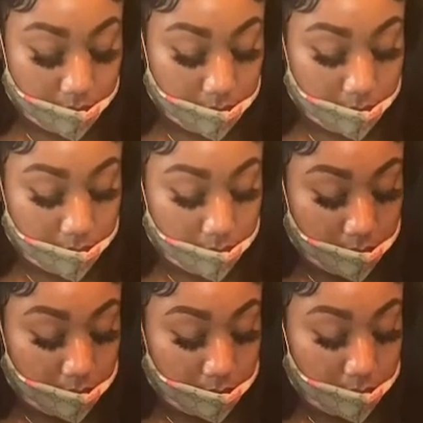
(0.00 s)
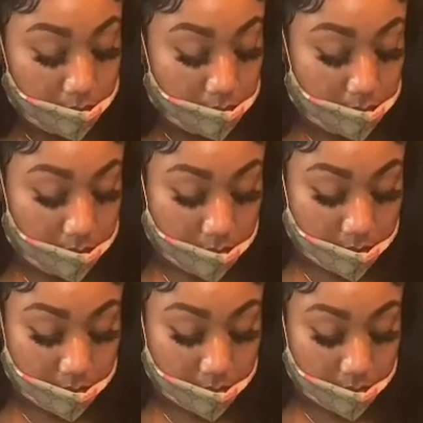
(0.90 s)

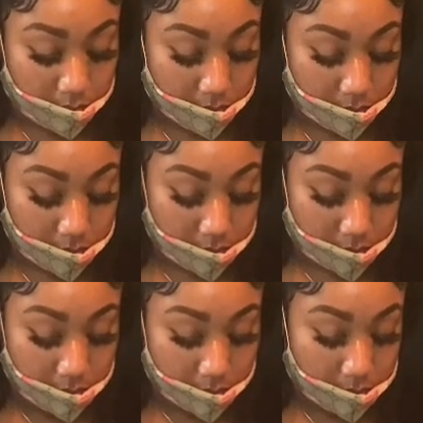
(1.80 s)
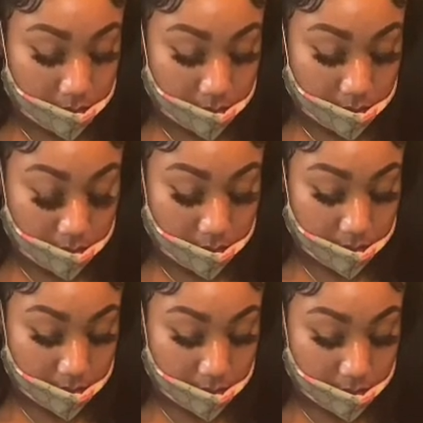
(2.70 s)

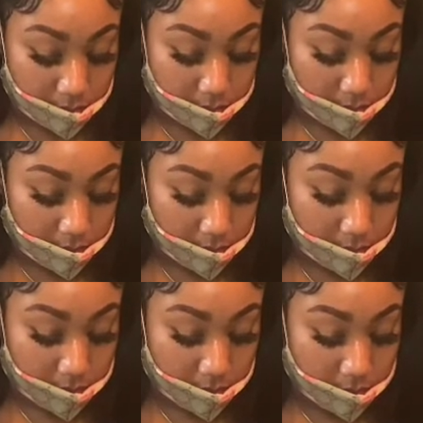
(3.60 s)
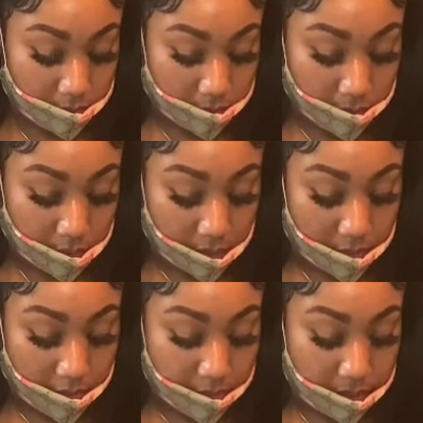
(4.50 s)

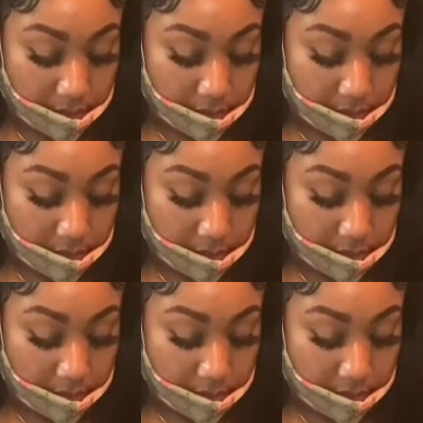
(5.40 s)
Nothing is said.